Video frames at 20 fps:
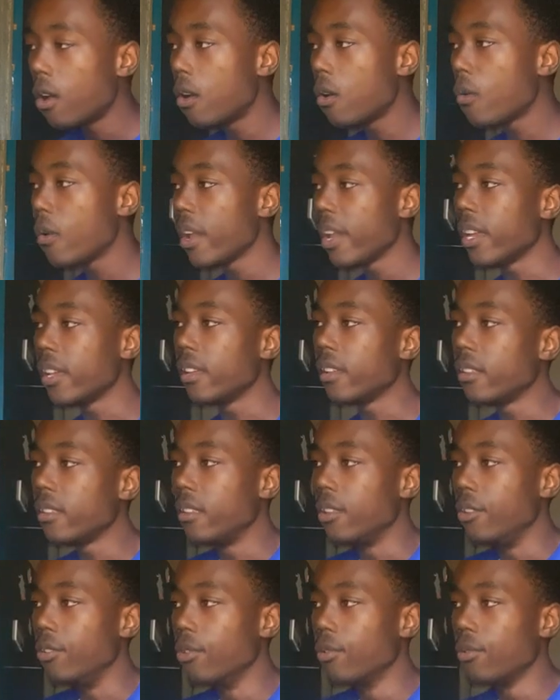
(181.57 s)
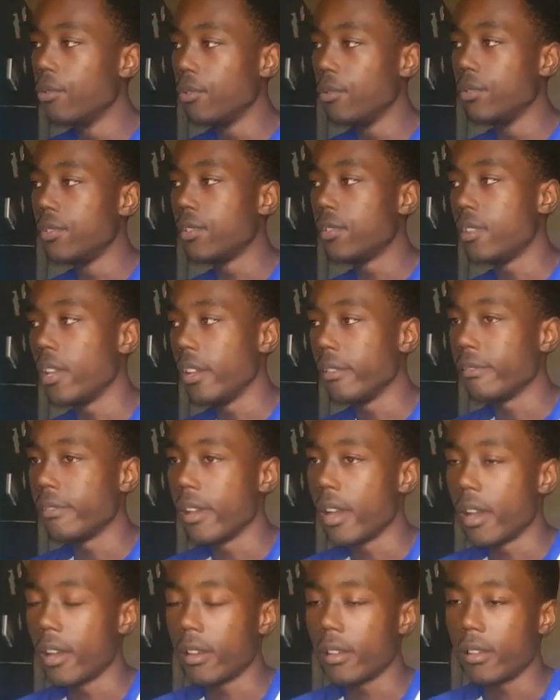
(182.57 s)
oh wait, new rules state
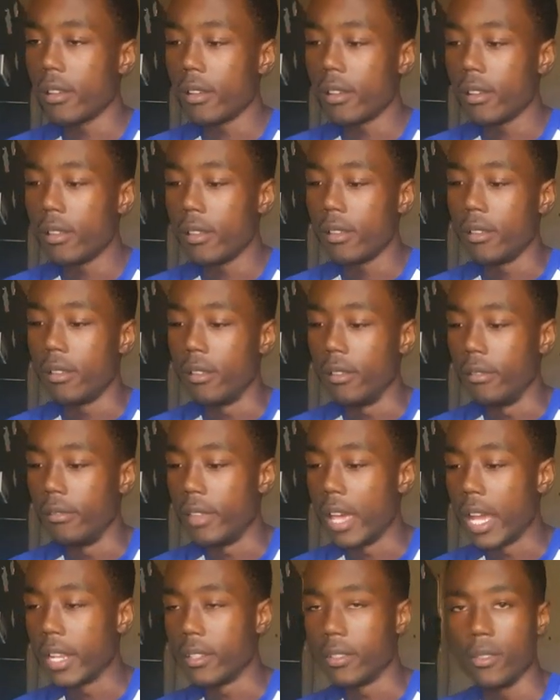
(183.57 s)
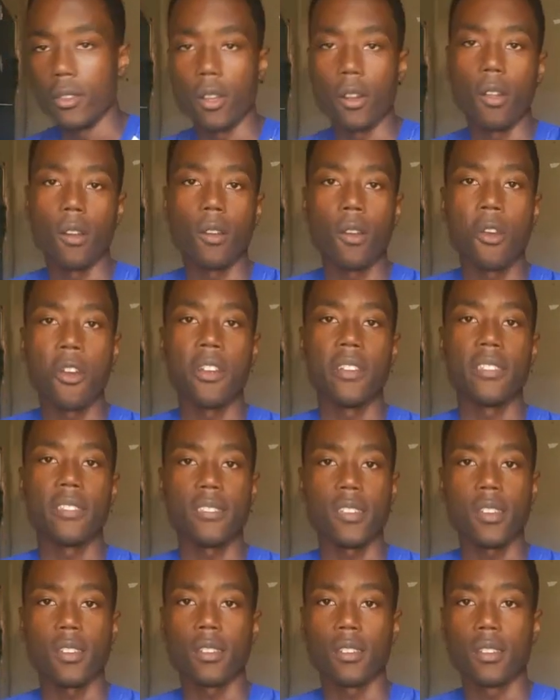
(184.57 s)
that that's no longer a
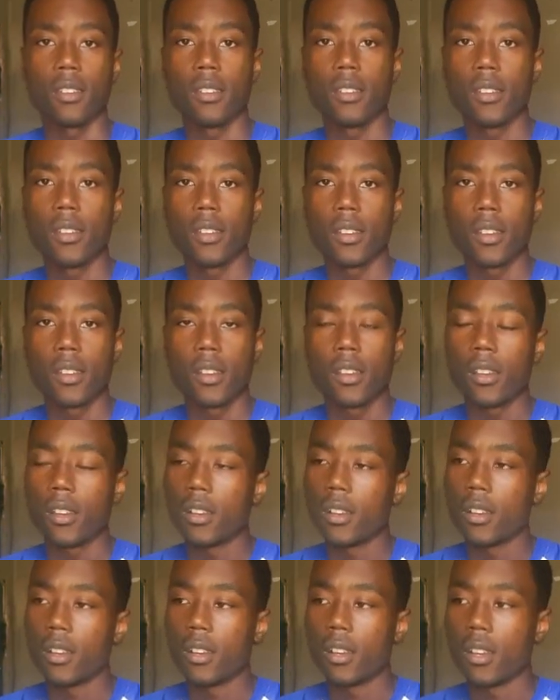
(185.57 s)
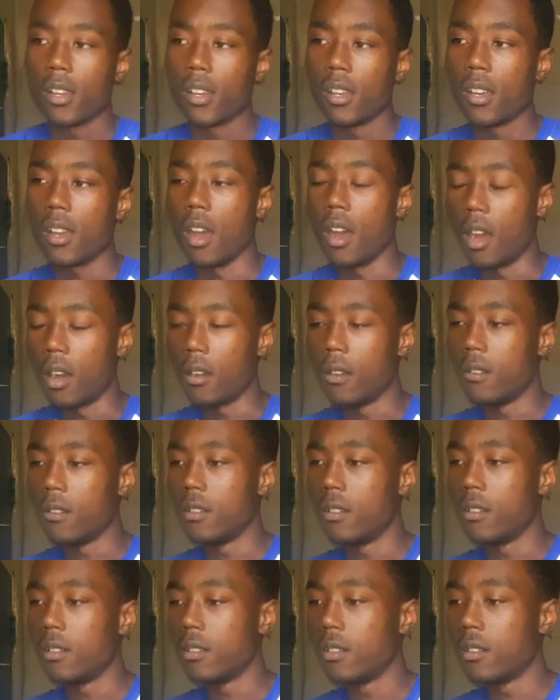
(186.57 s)
thing. Oh.